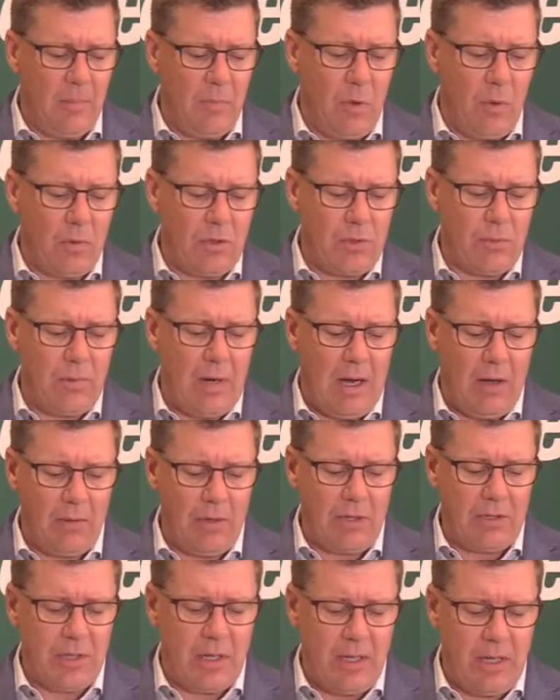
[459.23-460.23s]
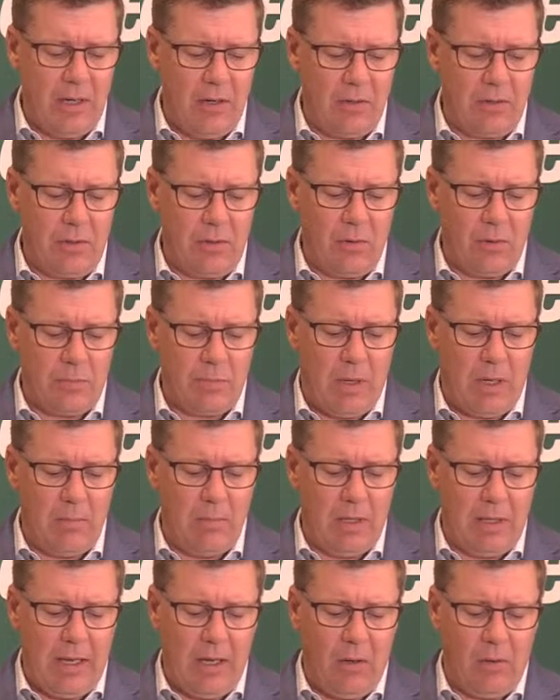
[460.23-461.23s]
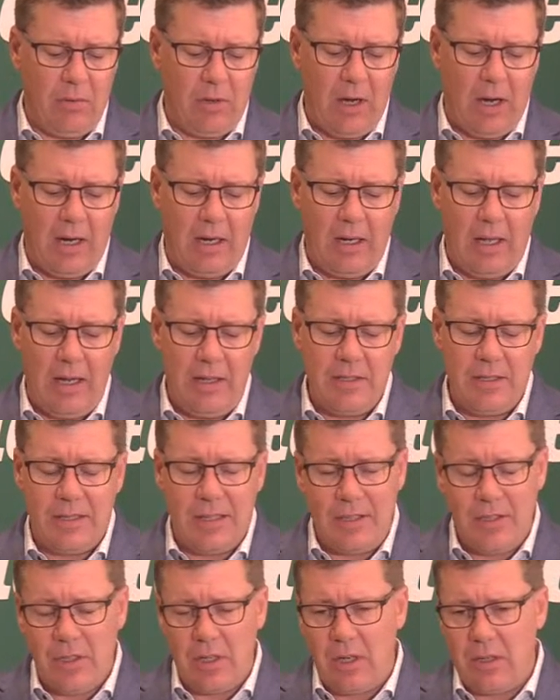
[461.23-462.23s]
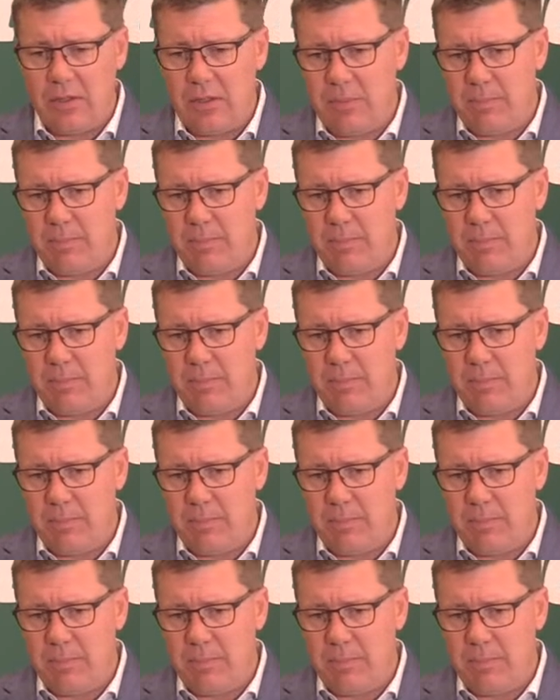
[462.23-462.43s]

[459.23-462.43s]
those around us, adhere to those public health guidelines.